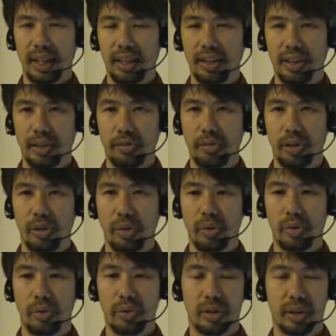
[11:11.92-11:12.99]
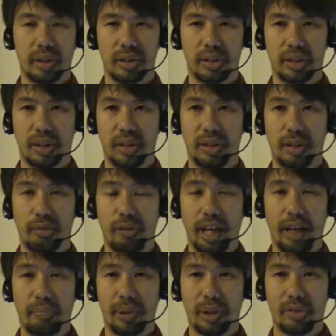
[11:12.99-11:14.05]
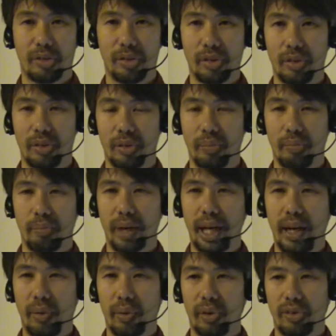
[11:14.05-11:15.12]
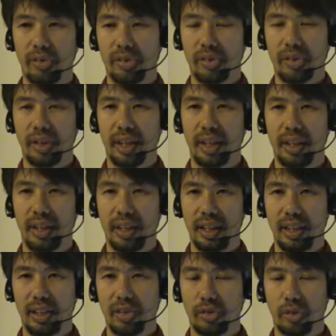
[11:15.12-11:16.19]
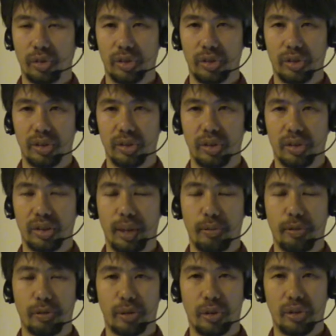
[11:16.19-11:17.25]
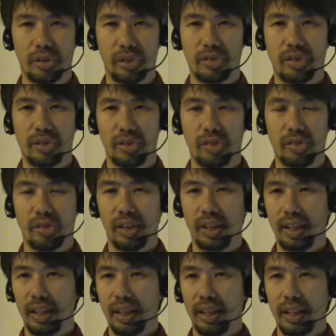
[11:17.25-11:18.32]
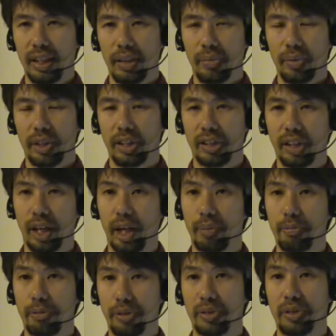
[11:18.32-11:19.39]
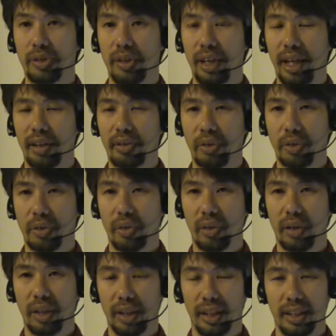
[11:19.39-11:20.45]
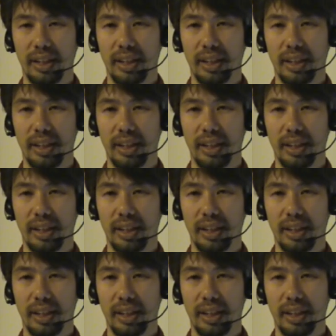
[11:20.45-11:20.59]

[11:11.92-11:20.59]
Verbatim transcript: And if you uh, start developing certain powers, certain ideas, or a certain type of consciousness, which is harmful to the egregore,